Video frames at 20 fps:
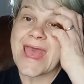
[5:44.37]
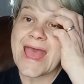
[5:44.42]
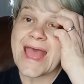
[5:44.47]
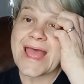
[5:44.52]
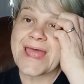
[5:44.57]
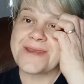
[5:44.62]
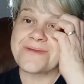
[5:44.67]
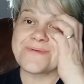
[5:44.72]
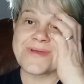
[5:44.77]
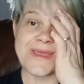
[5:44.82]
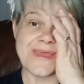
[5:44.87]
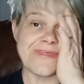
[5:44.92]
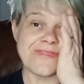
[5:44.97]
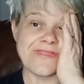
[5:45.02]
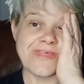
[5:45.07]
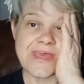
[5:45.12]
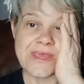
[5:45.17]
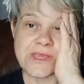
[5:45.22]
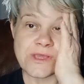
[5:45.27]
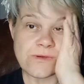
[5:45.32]
Anyway,
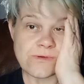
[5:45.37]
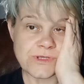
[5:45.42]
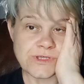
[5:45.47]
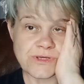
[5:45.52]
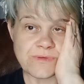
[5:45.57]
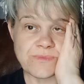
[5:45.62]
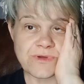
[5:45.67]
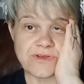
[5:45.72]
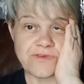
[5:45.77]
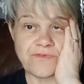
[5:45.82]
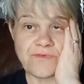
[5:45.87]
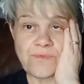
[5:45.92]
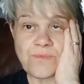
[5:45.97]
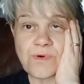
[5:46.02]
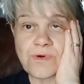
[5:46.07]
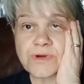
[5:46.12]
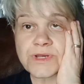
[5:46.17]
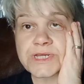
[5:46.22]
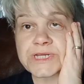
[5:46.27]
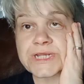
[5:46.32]
thank you so much for
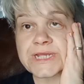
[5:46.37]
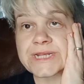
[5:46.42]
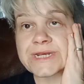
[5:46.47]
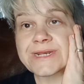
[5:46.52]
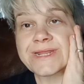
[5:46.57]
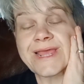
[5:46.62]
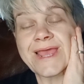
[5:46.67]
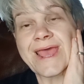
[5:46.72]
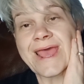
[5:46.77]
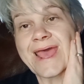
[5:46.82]
watching,